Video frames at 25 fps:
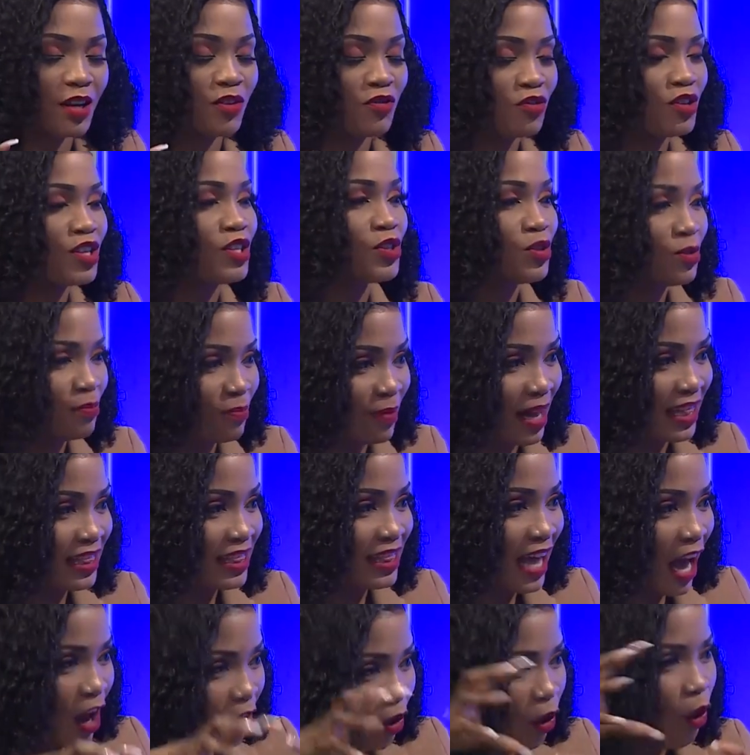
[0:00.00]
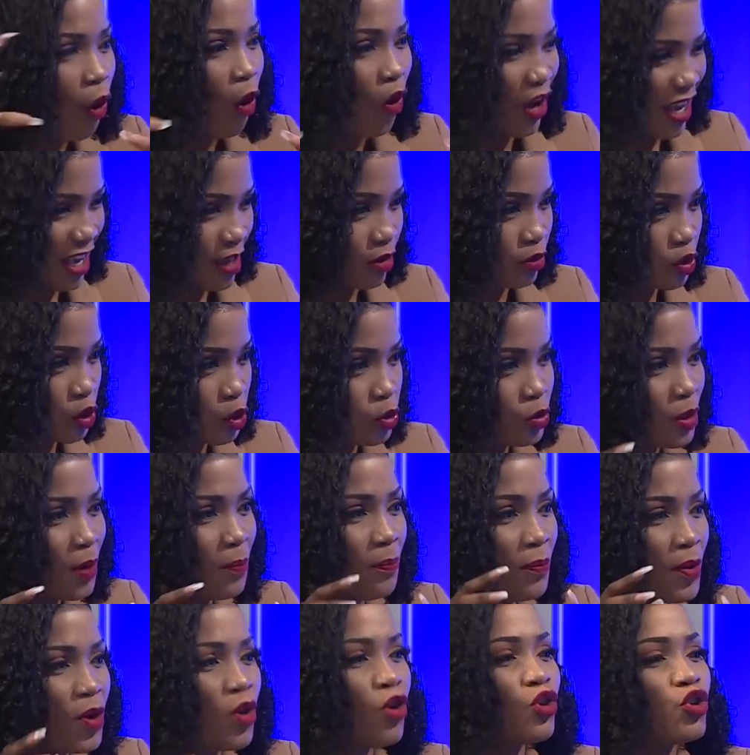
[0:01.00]
trees, but that oil, should it
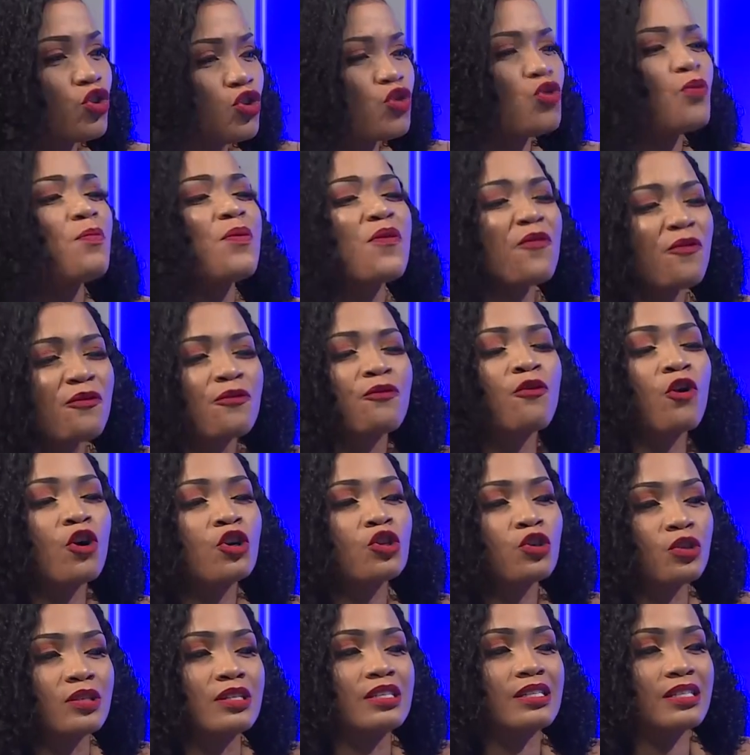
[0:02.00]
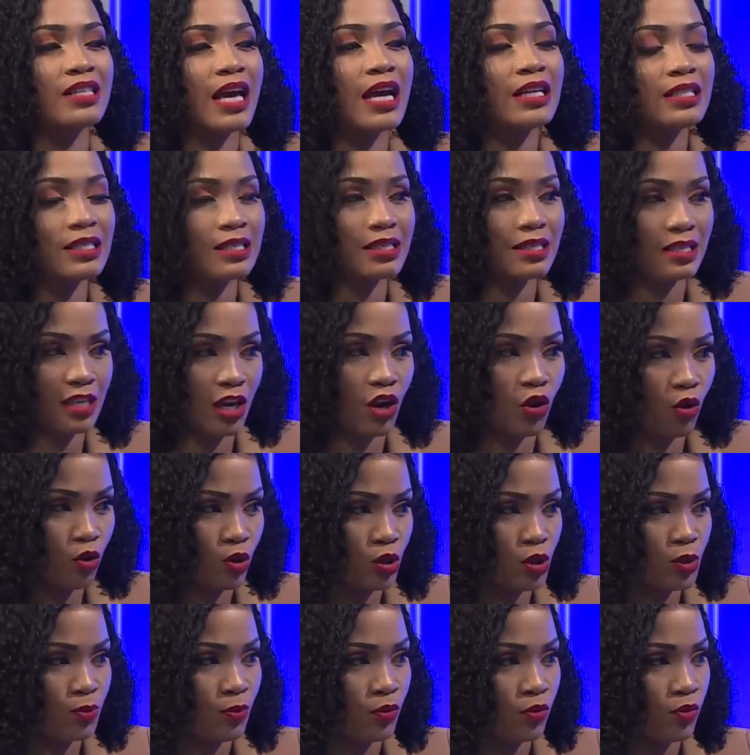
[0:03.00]
be on you before you decide to sing
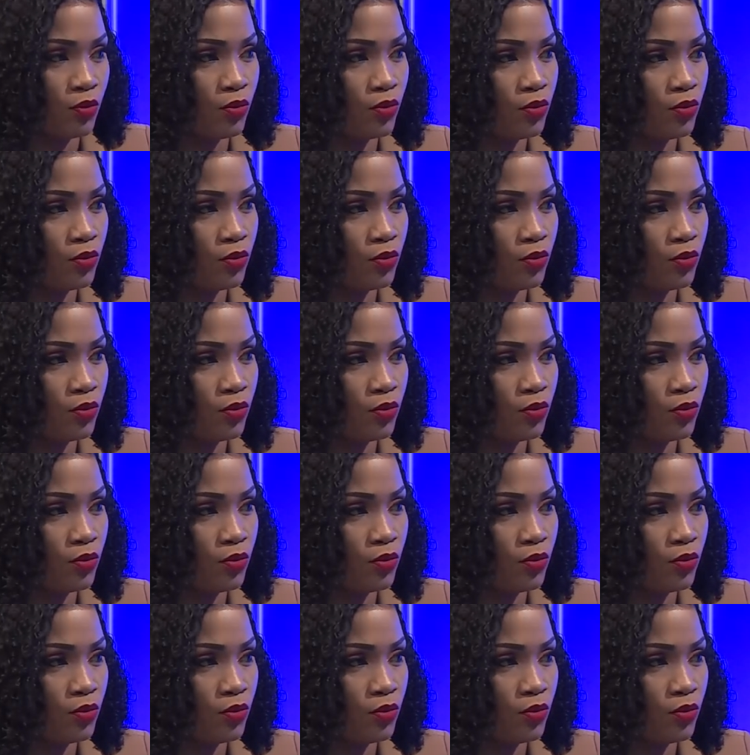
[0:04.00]
gospel?